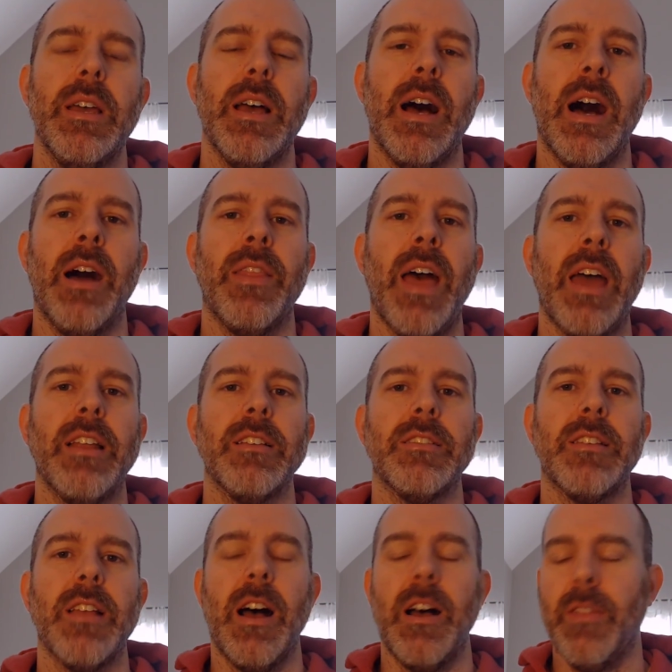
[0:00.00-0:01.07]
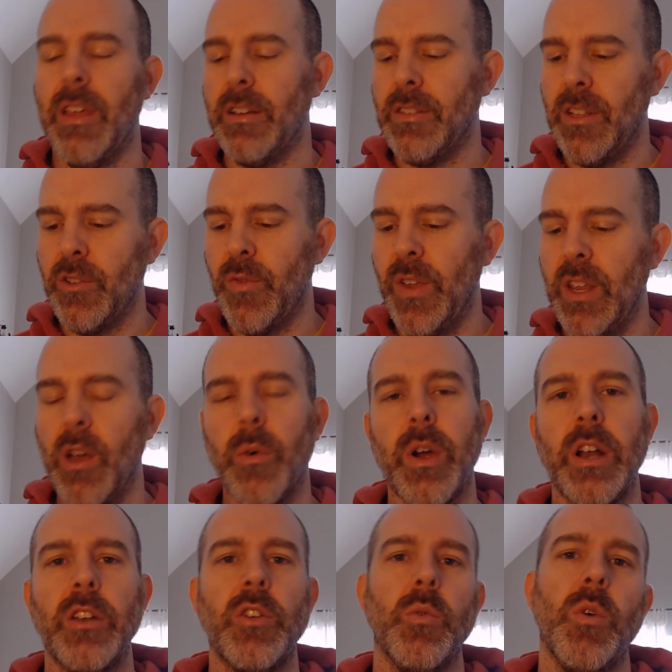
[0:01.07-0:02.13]
That is this video. We're
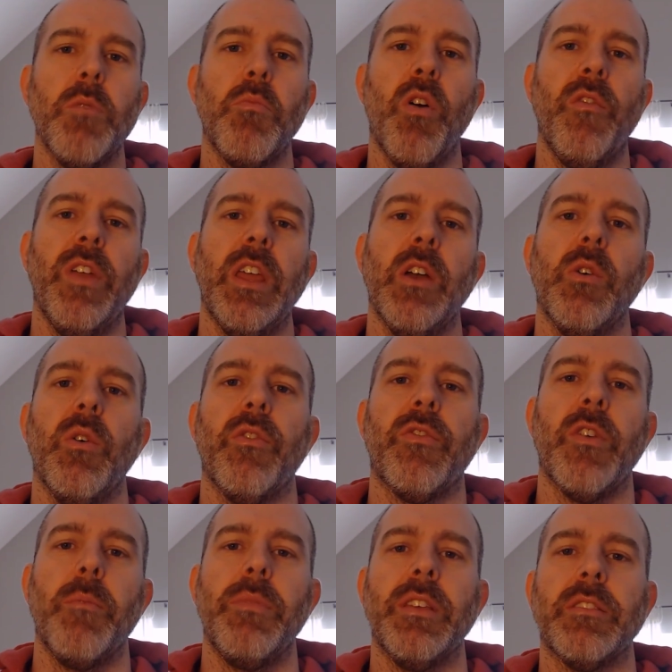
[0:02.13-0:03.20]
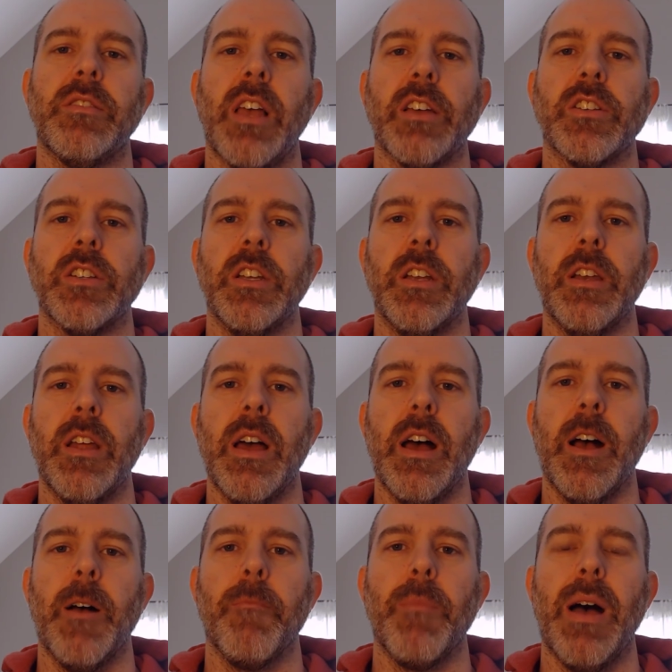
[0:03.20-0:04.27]
going to do one more video from this section
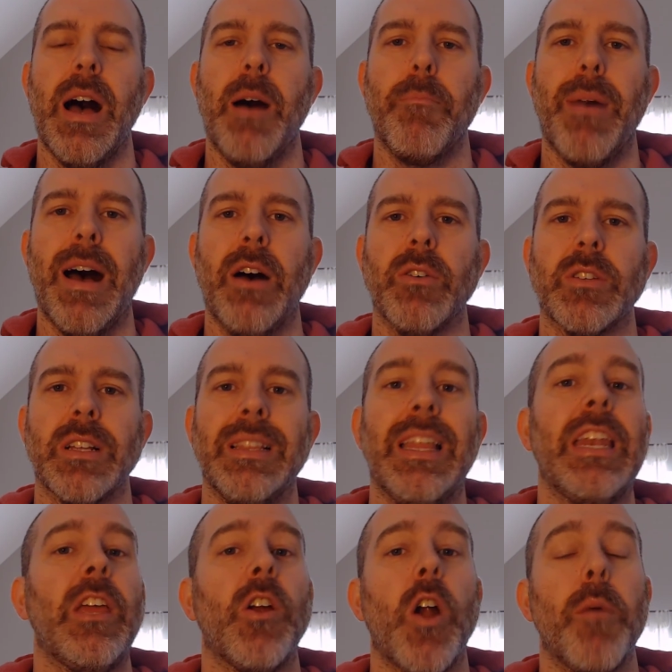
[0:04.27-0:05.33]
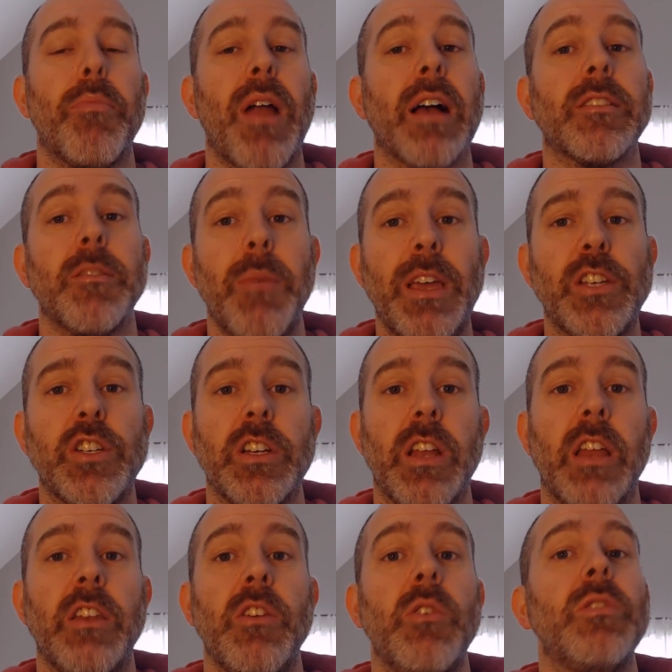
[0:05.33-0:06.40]
about linear approximation
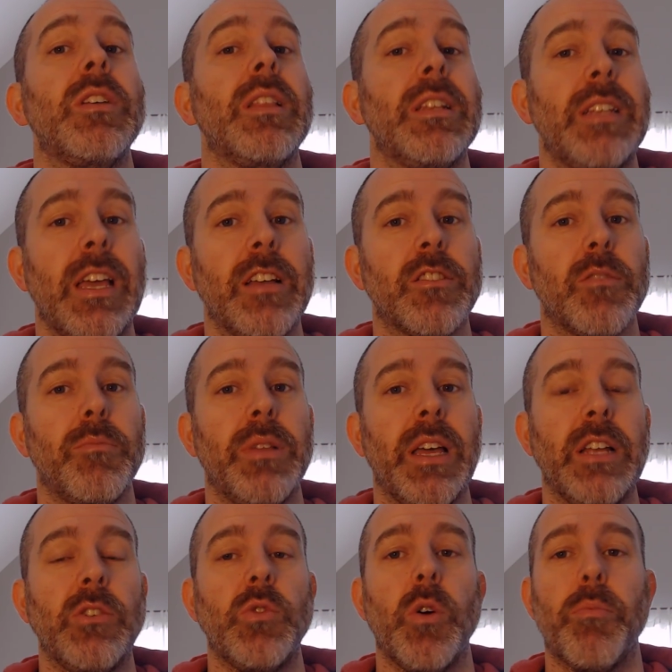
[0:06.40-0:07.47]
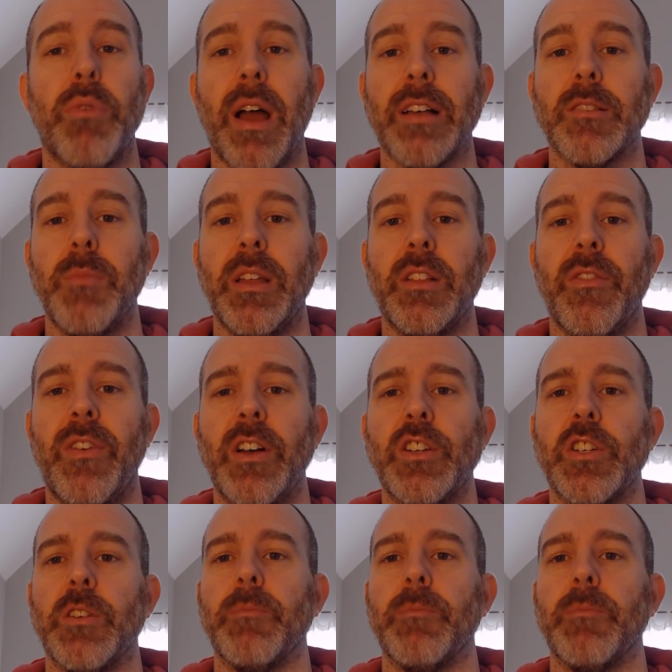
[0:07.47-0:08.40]
and using the tangent plane to approximate the function.